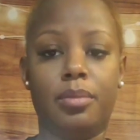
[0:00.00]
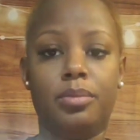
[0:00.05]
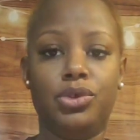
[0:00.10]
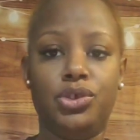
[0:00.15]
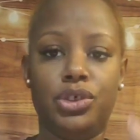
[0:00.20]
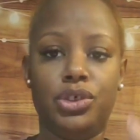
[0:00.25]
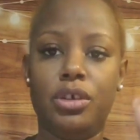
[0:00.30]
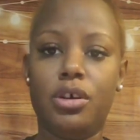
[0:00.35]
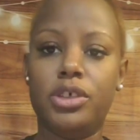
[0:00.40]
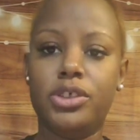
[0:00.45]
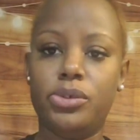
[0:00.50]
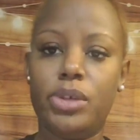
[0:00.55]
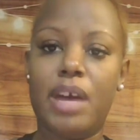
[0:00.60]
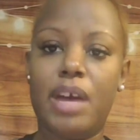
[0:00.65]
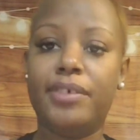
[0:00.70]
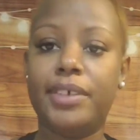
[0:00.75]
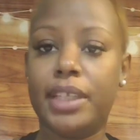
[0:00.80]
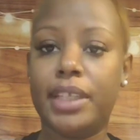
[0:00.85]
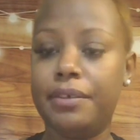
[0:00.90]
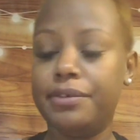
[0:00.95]
You should also
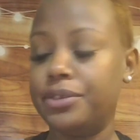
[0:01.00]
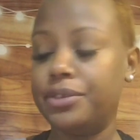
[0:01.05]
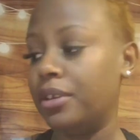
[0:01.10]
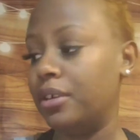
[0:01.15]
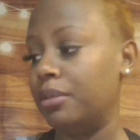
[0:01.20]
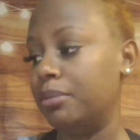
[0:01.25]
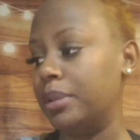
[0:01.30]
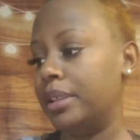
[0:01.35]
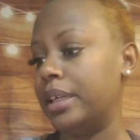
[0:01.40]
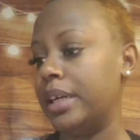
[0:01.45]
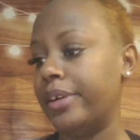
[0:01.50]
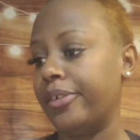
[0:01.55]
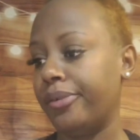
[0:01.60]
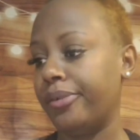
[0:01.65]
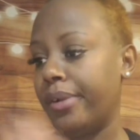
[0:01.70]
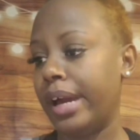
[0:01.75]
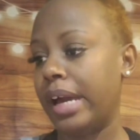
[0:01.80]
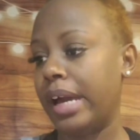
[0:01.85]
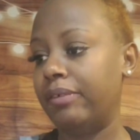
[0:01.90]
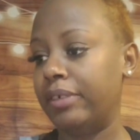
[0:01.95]
have gloves on, but I
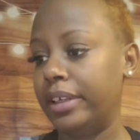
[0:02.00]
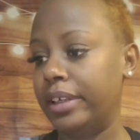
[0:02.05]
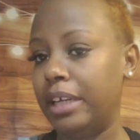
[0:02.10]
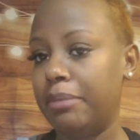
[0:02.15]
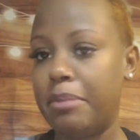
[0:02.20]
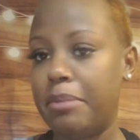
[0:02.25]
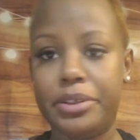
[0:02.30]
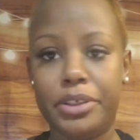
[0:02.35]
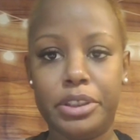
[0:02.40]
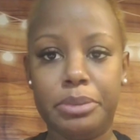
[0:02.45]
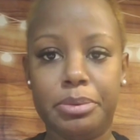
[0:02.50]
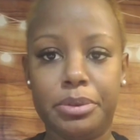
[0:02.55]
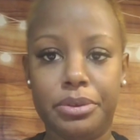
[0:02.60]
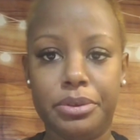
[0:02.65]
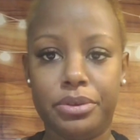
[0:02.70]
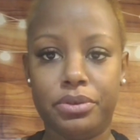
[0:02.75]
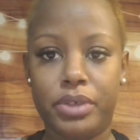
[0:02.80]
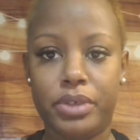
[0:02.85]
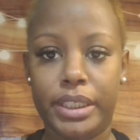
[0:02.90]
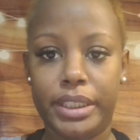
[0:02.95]
don't have any at my
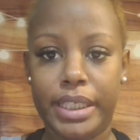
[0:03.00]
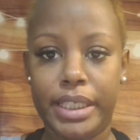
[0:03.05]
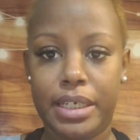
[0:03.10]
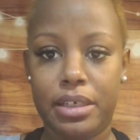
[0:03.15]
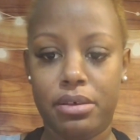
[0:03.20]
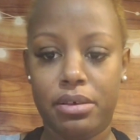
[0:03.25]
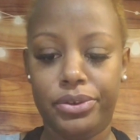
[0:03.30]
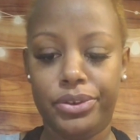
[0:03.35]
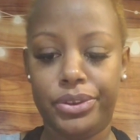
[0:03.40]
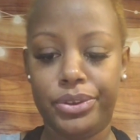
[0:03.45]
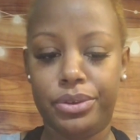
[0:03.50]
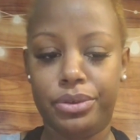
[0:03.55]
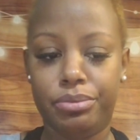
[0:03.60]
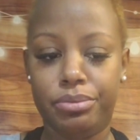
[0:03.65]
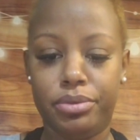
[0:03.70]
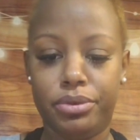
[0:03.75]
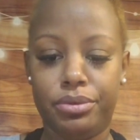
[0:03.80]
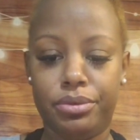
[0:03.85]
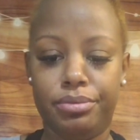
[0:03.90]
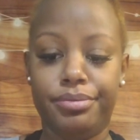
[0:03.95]
disposal right now, so
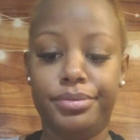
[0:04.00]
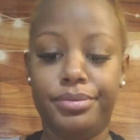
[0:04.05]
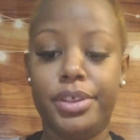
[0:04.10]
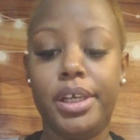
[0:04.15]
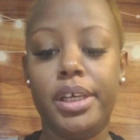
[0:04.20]
boom.